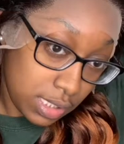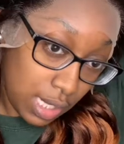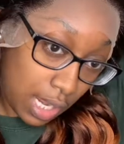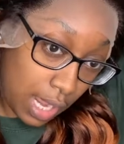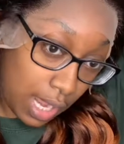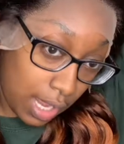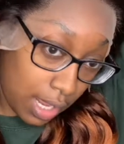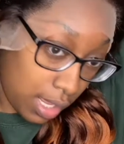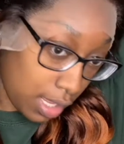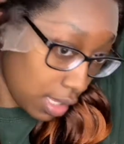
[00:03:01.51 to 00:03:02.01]

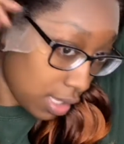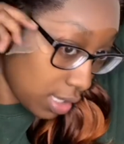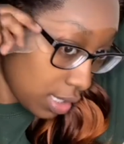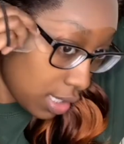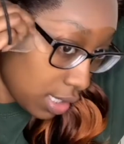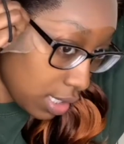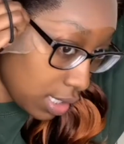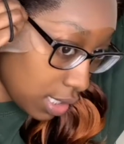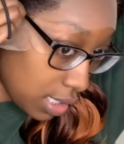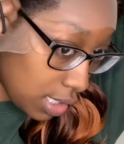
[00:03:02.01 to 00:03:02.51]
take
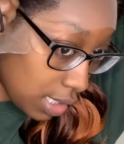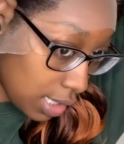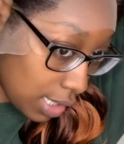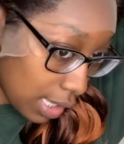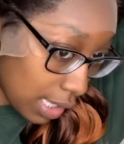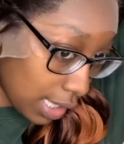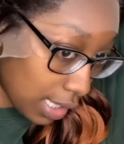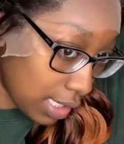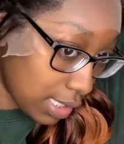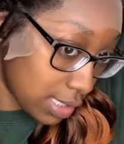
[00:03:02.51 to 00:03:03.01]

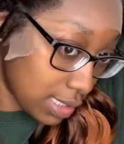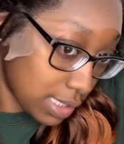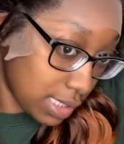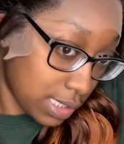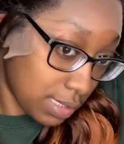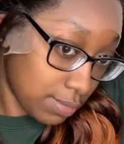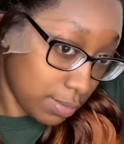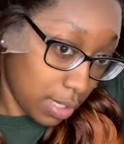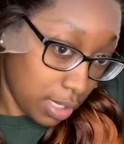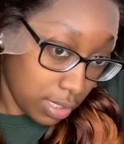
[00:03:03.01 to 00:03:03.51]
like a
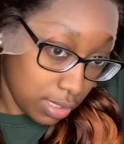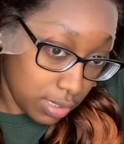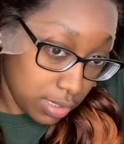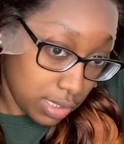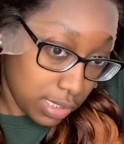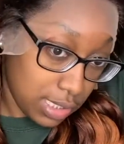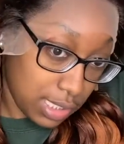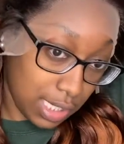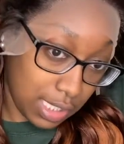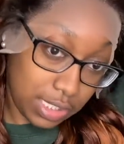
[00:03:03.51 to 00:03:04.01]
small
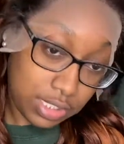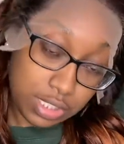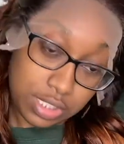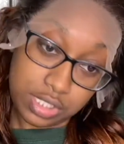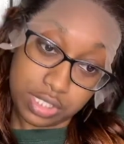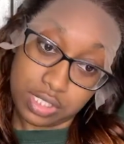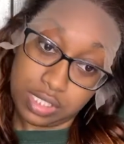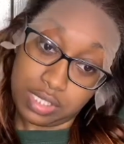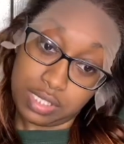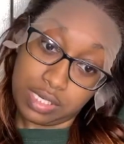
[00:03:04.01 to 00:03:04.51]

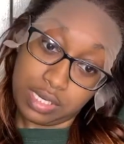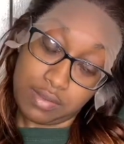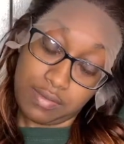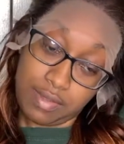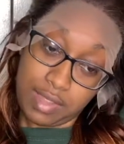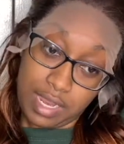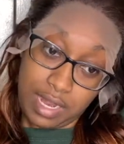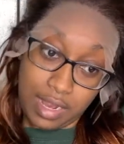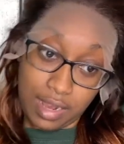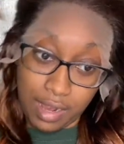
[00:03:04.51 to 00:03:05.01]
section of
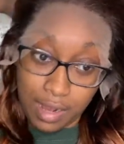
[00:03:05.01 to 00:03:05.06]
hair.